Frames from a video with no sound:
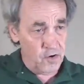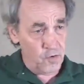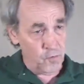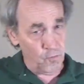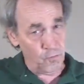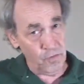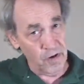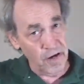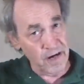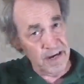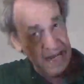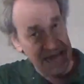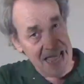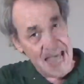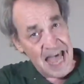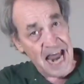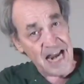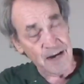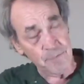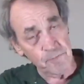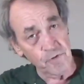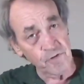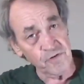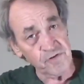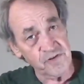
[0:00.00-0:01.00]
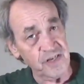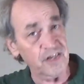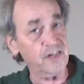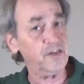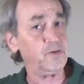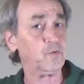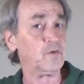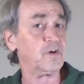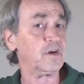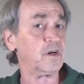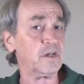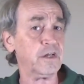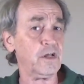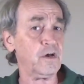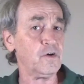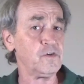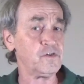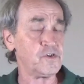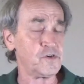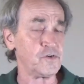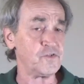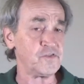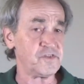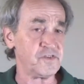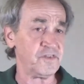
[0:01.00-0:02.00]
running animals into
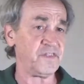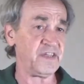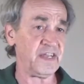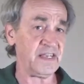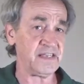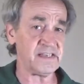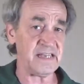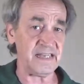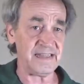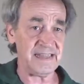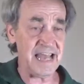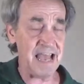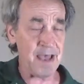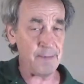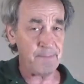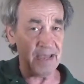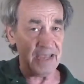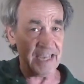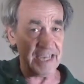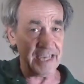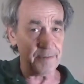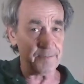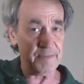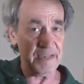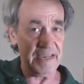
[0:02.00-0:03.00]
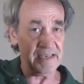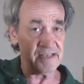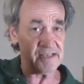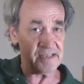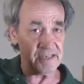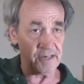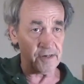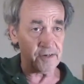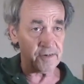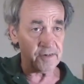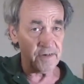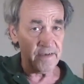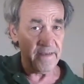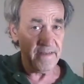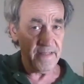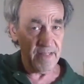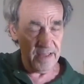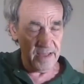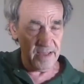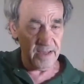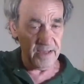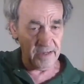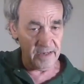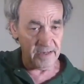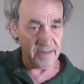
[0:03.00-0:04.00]
enclosures and things like that, making them easier
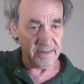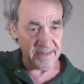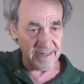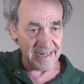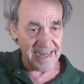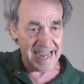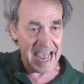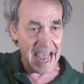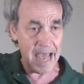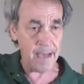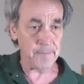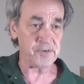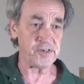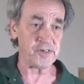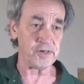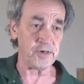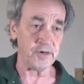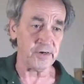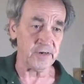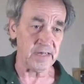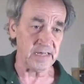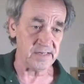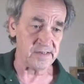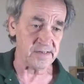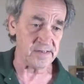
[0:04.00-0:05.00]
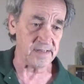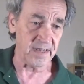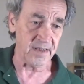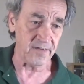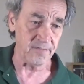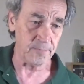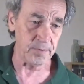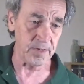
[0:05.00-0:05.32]
to capture and stuff.